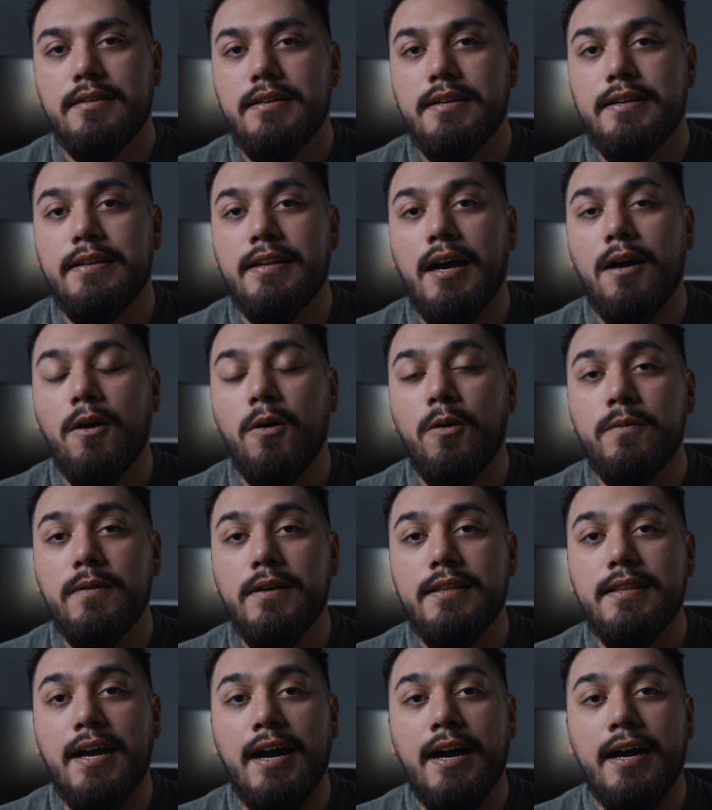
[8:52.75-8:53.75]
And not
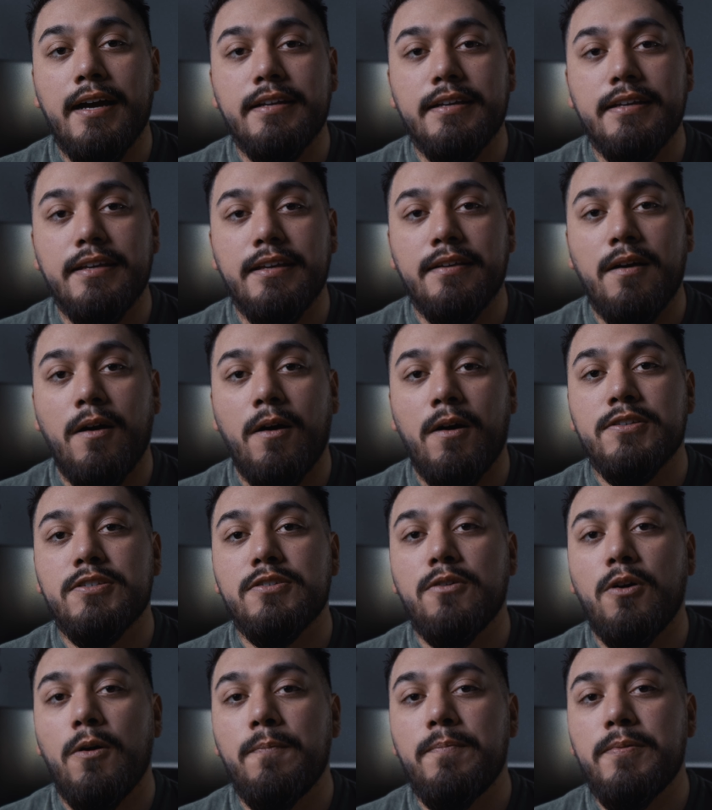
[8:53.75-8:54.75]
only that, it
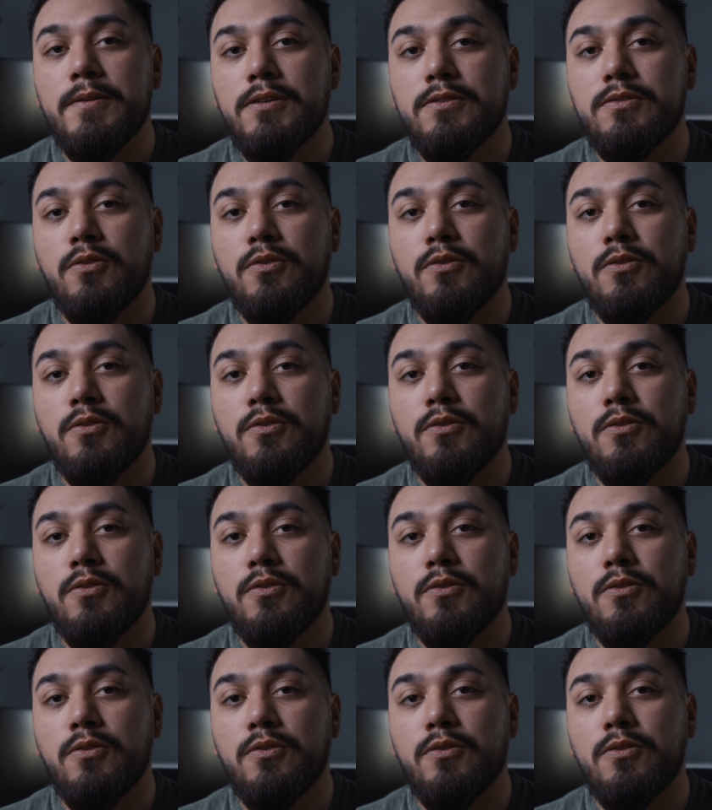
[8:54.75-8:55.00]
also opened the